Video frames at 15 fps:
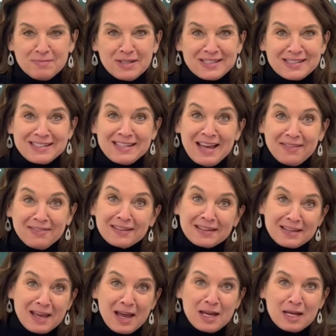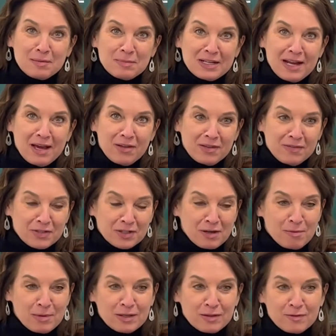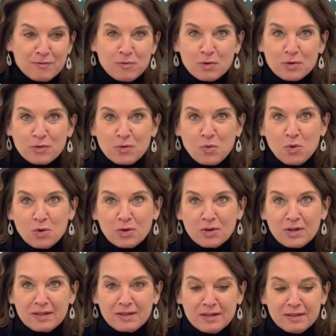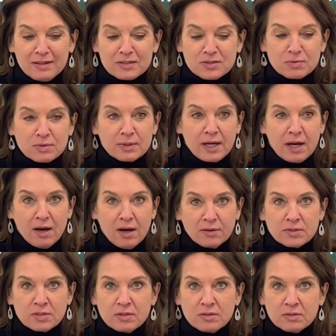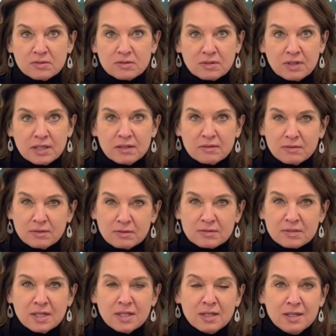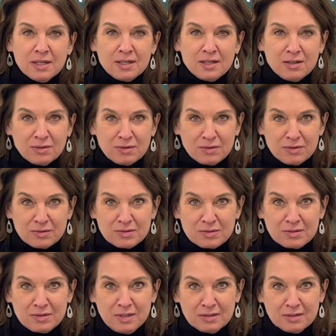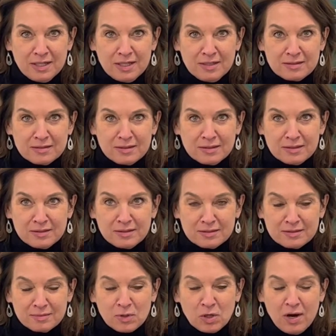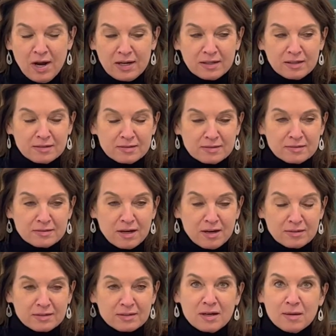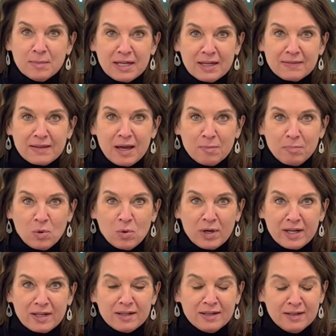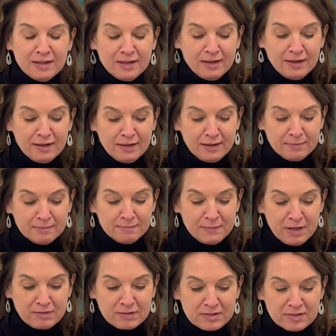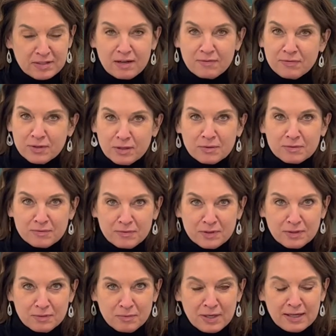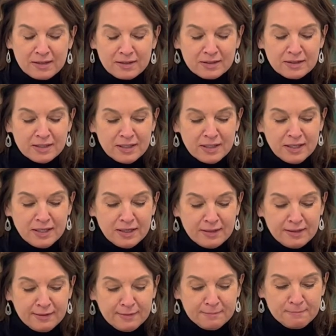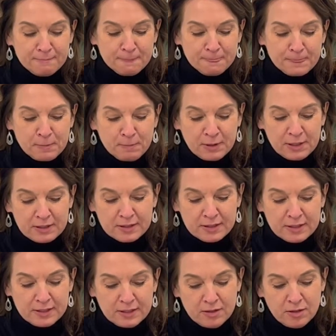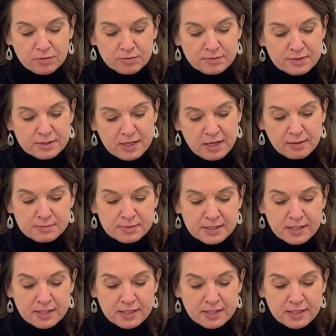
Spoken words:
minutes yet in the game, and now they have to come in the fourth quarter, and that's really hard to do. So I give those young ladies some credit, because it's hard to come in at that point, having sat for a while. But Sam